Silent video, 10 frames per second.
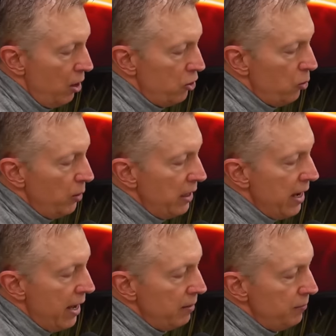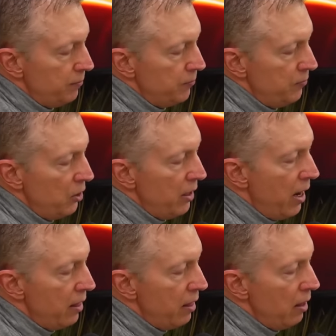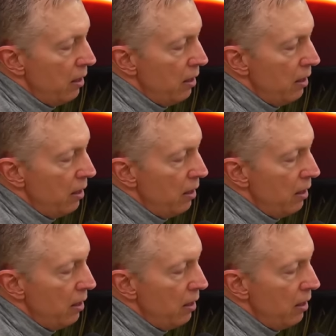So what do you got? You got,